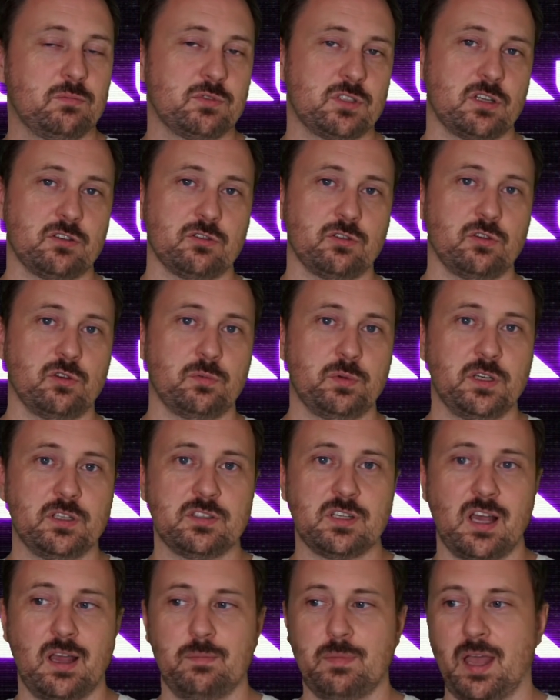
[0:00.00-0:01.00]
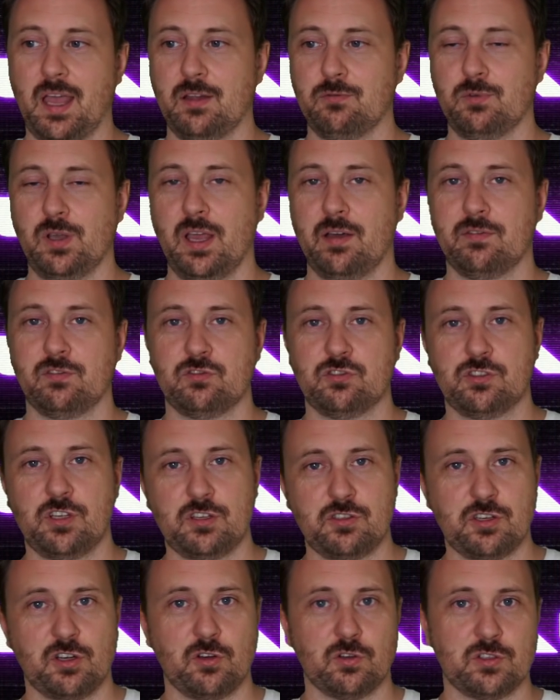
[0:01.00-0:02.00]
Central European time, and we have
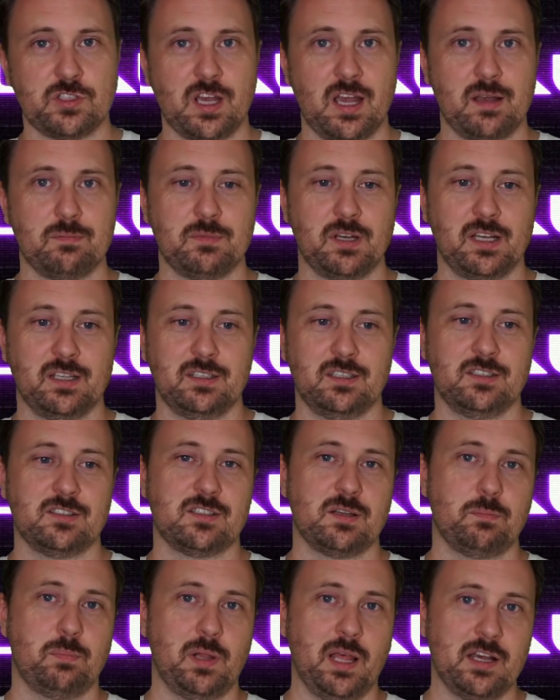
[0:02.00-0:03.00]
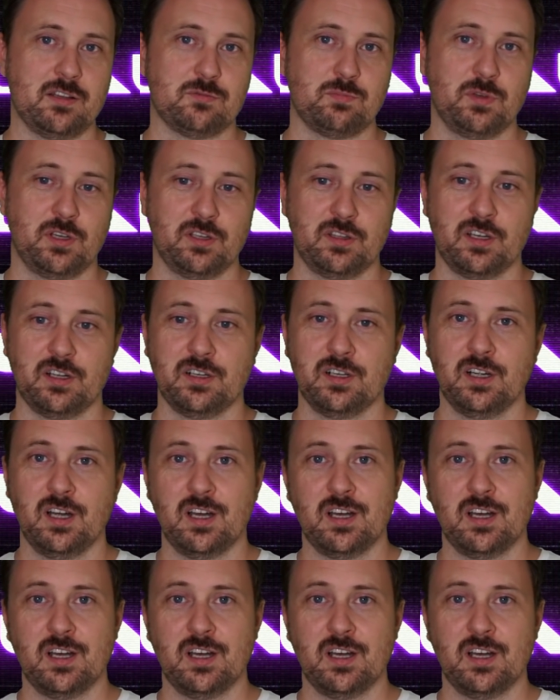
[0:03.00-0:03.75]
such a good time, and it's a blast being there.